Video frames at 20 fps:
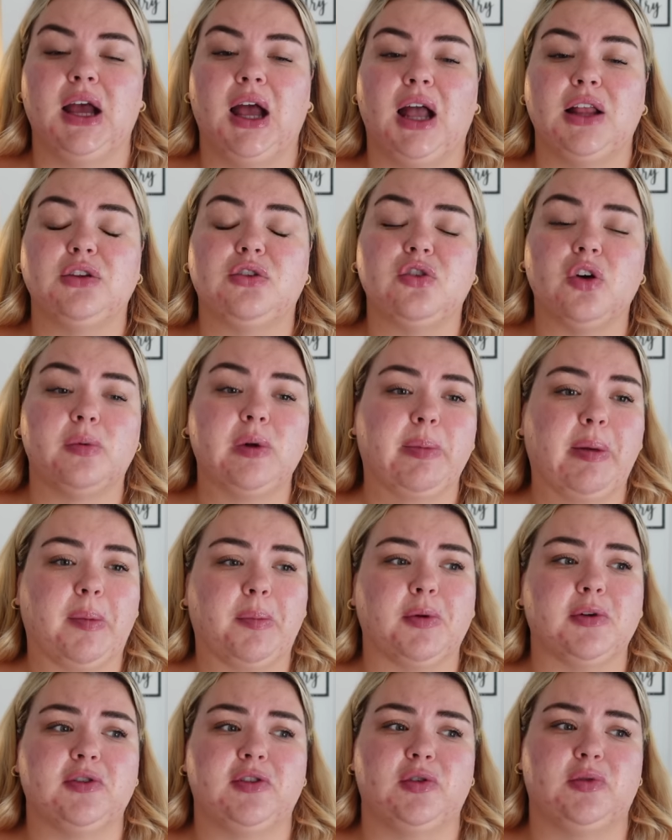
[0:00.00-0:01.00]
and so many
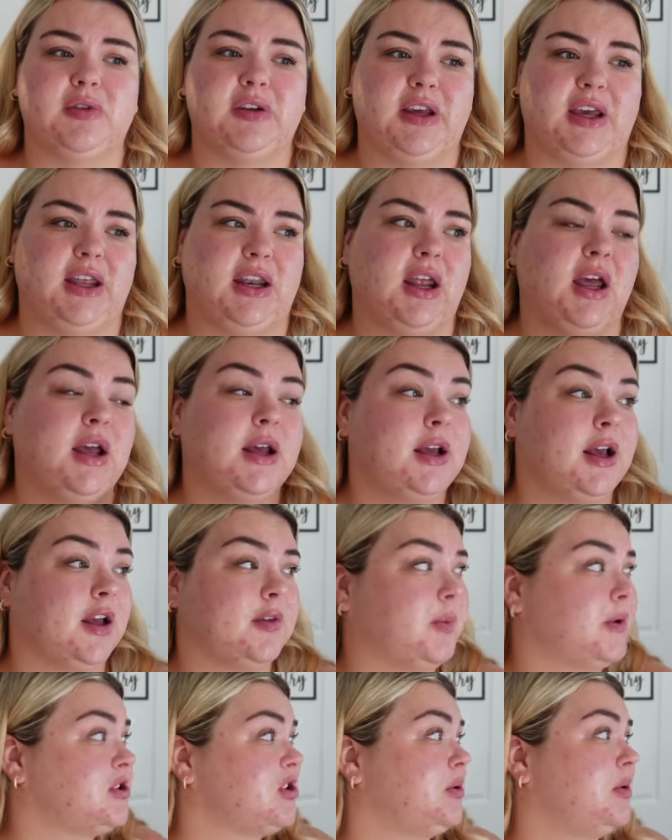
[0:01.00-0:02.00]
people tuned in
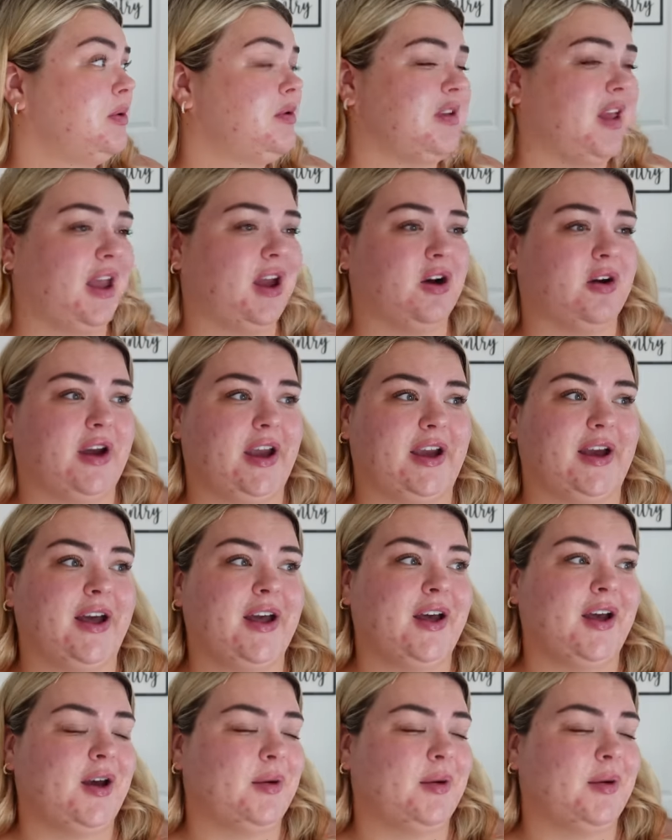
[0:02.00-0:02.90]
especially when it was airing